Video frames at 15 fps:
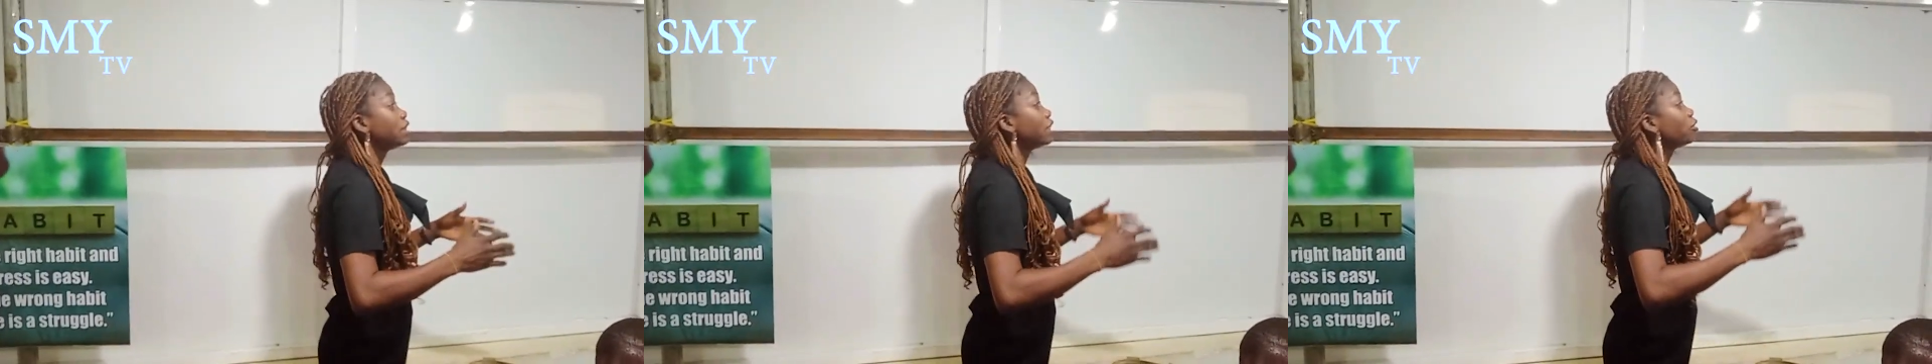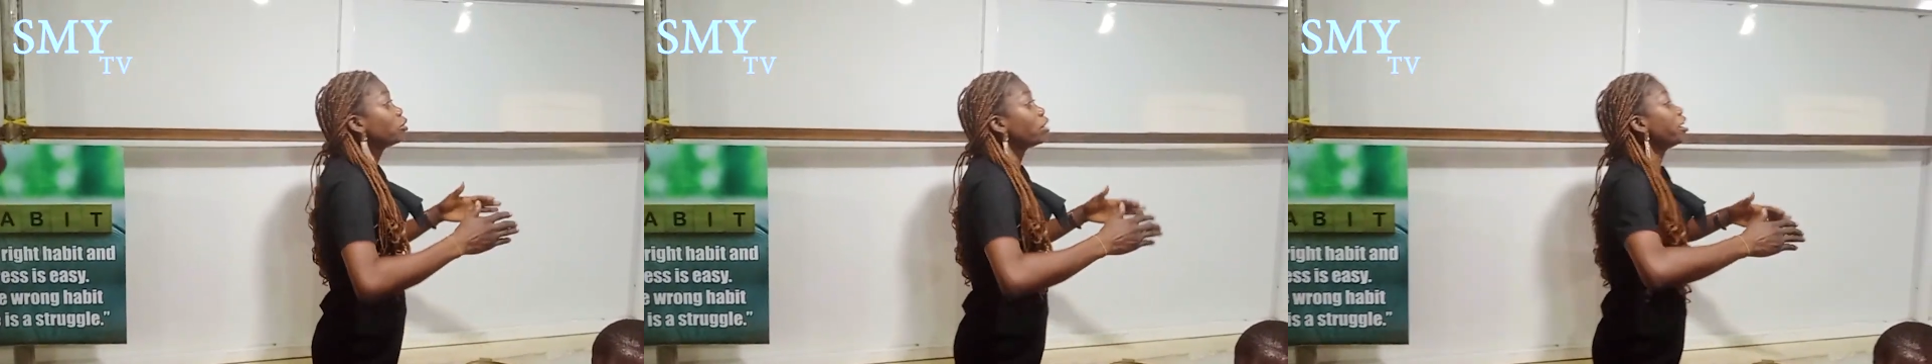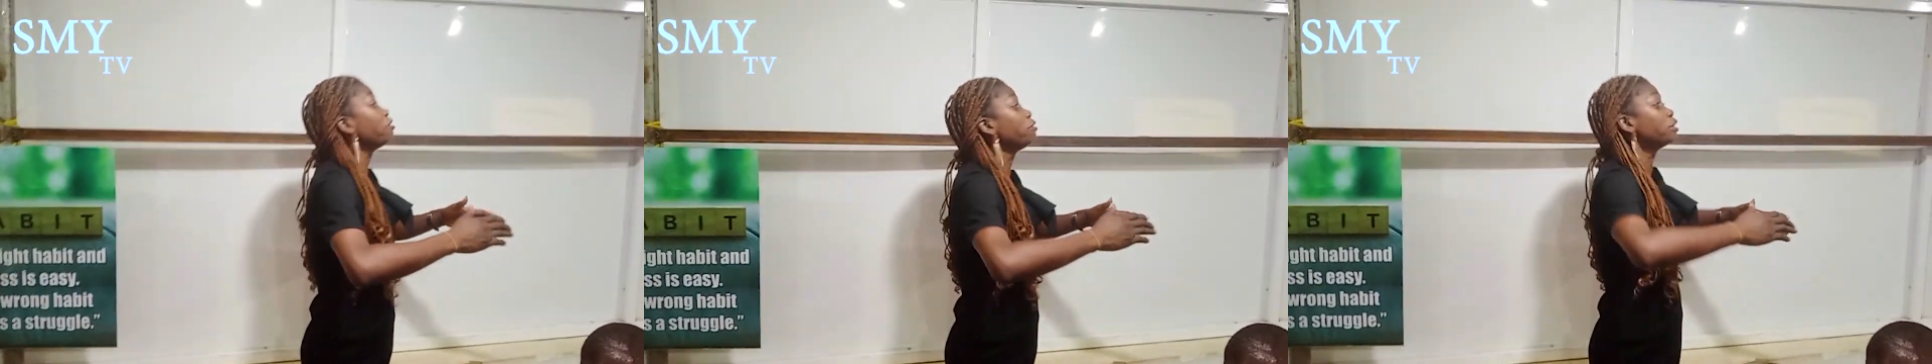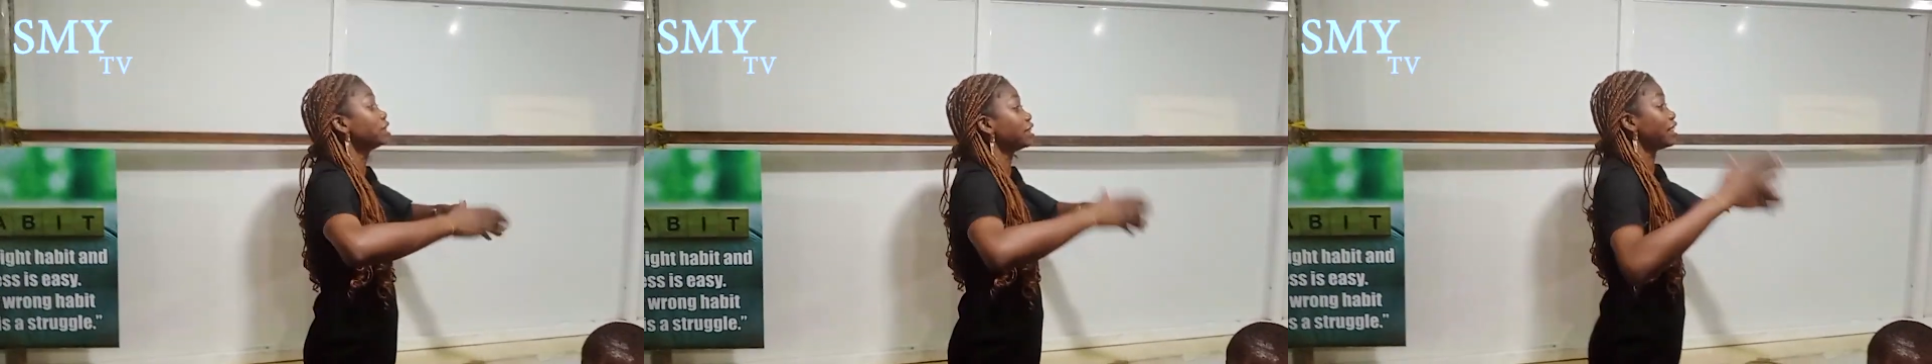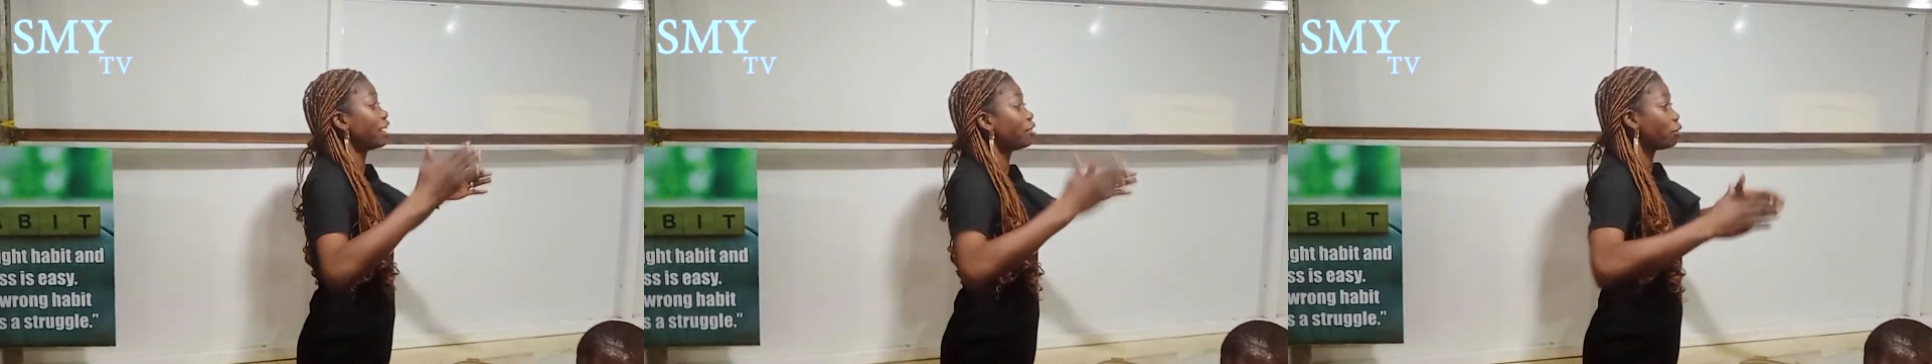did not
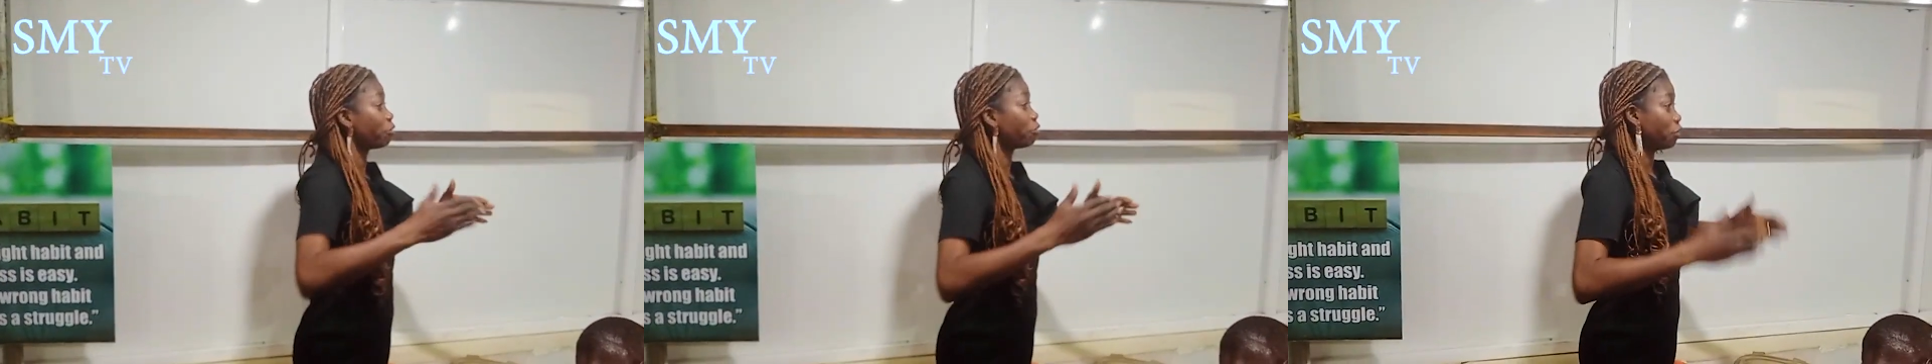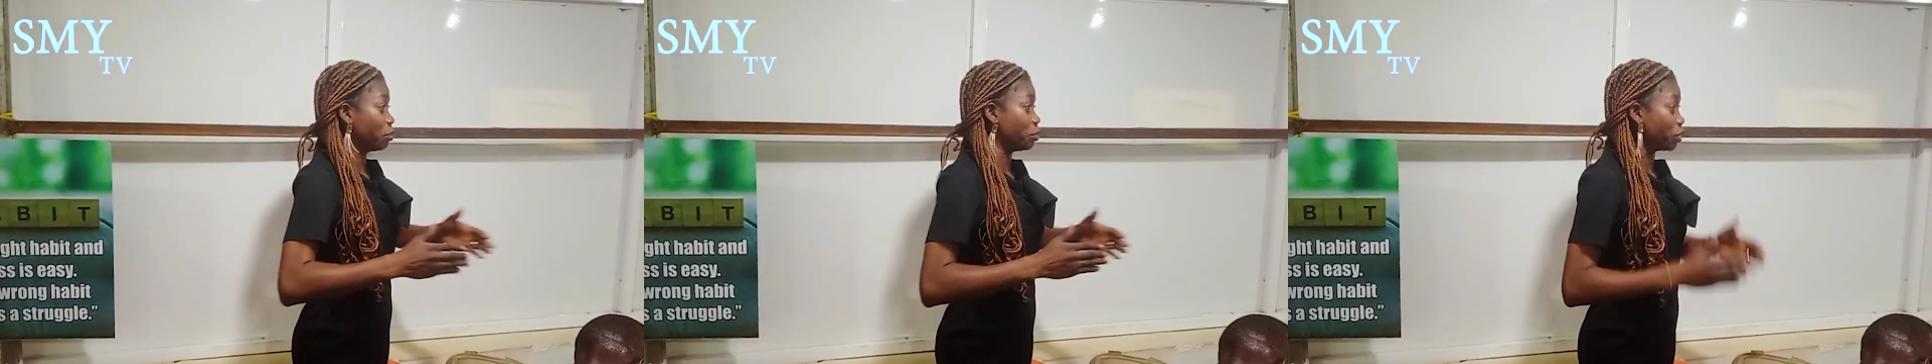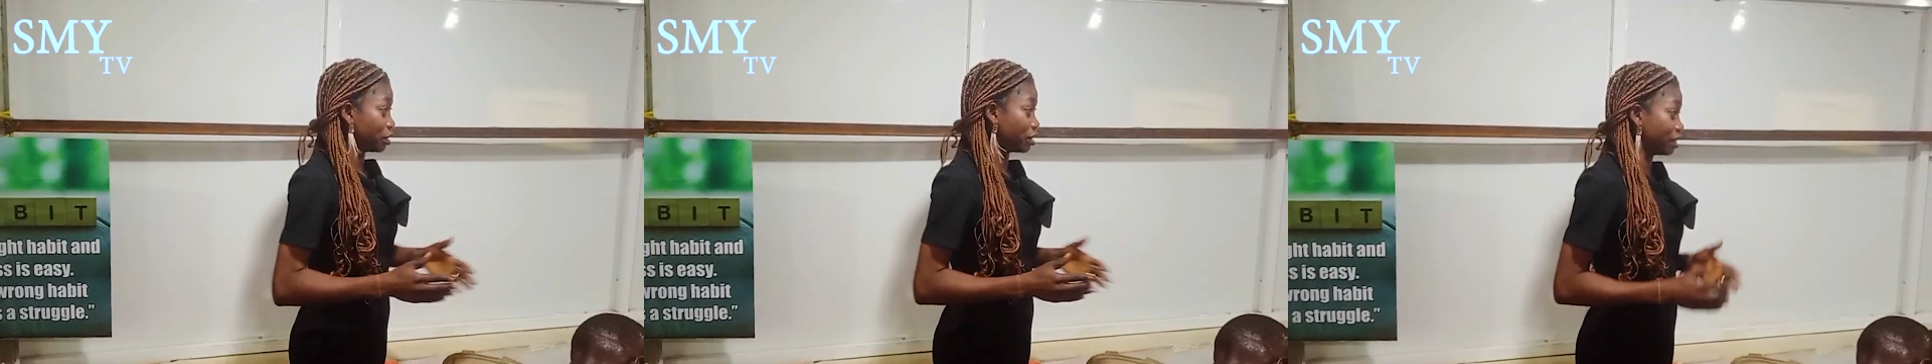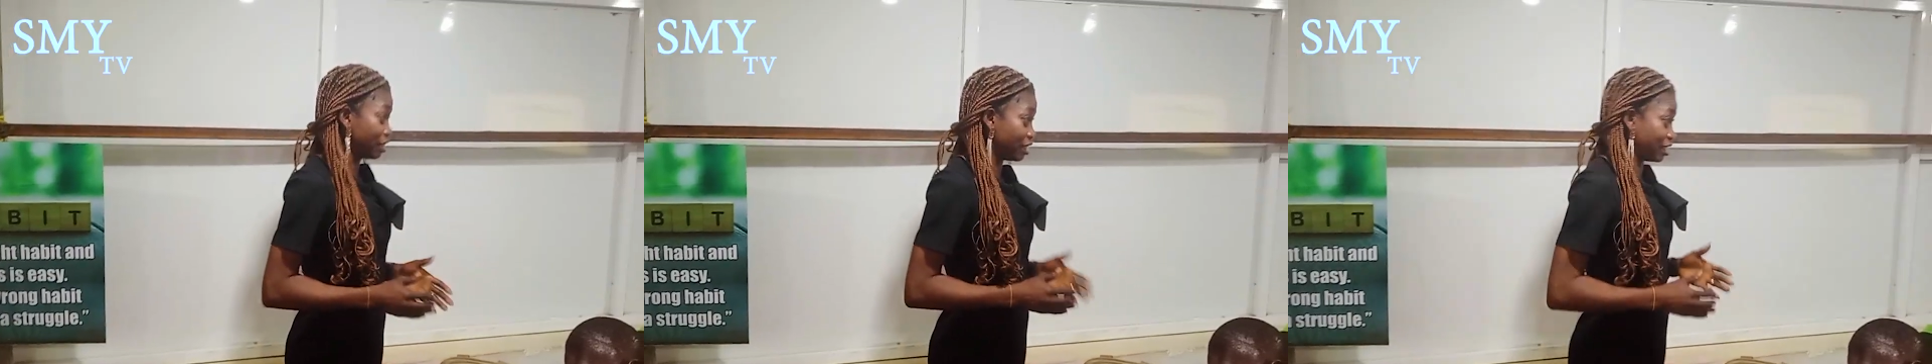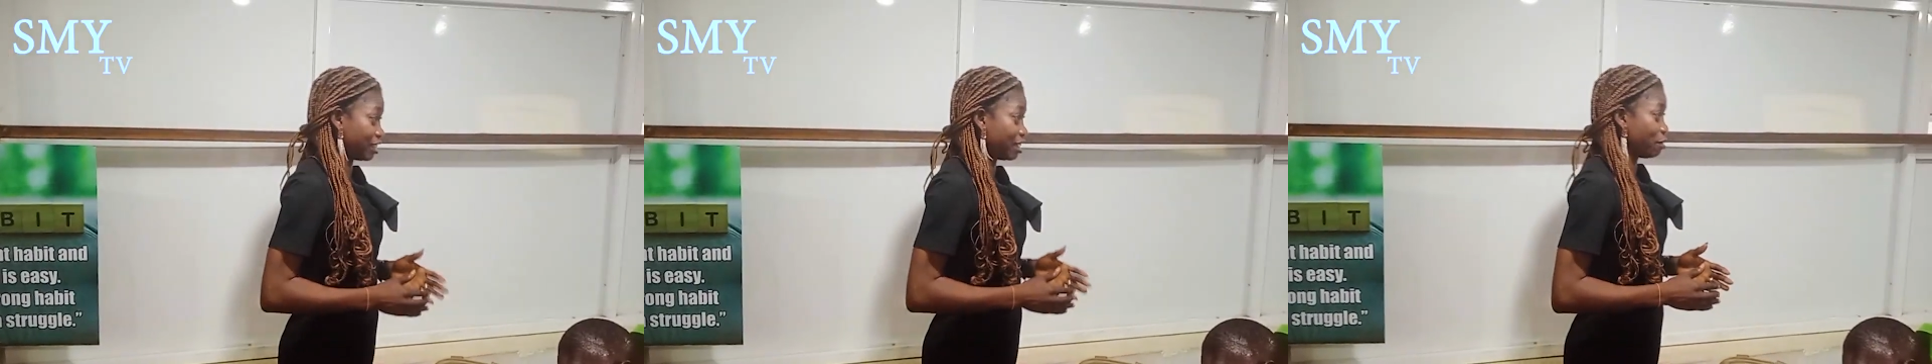even stand up from the
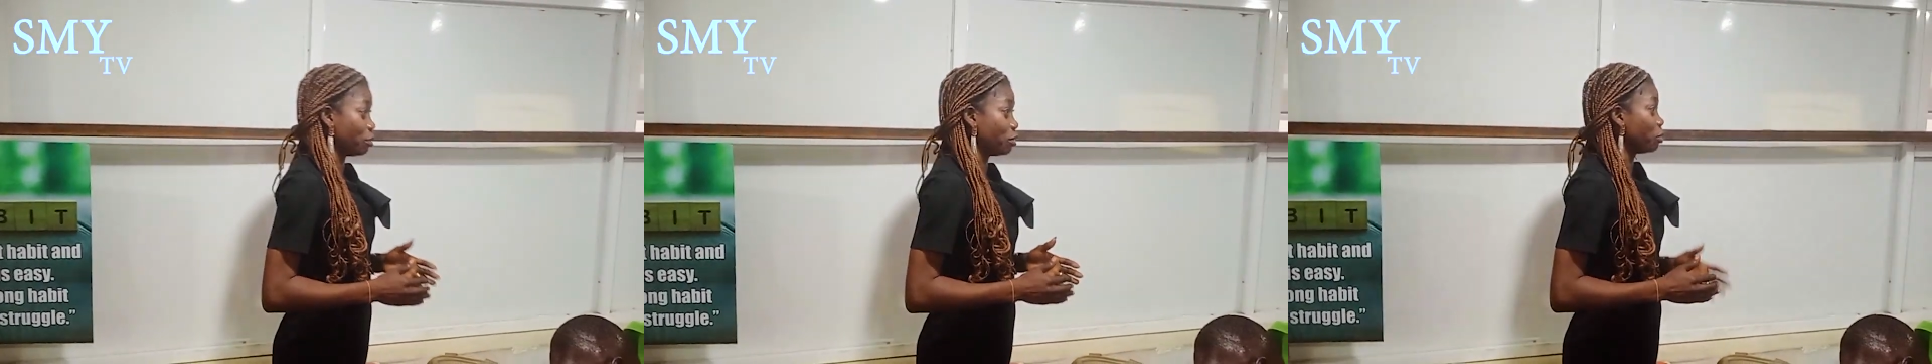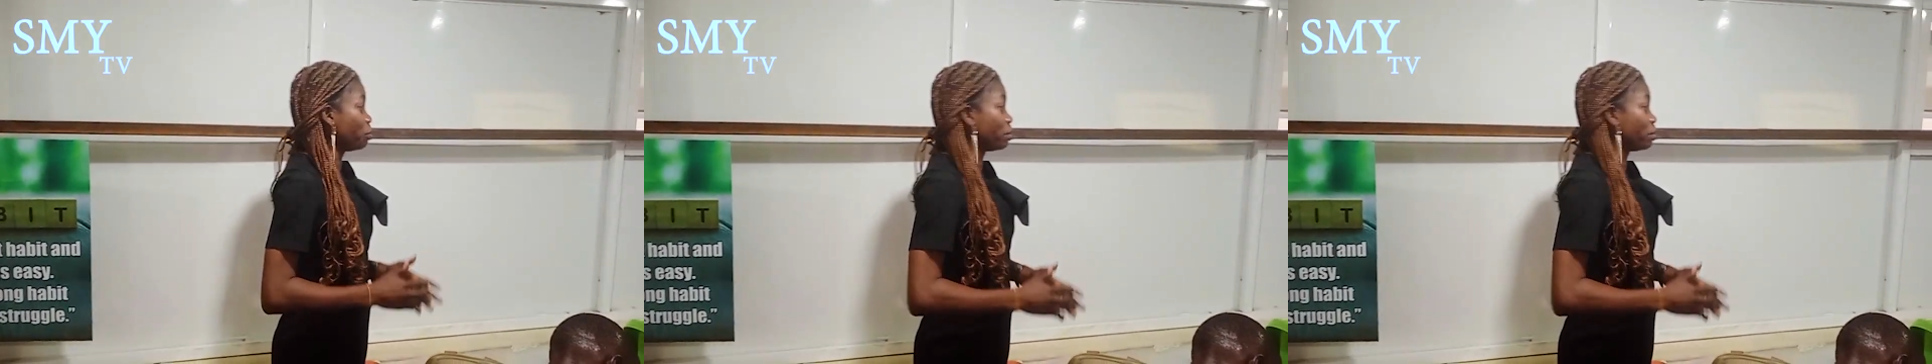system.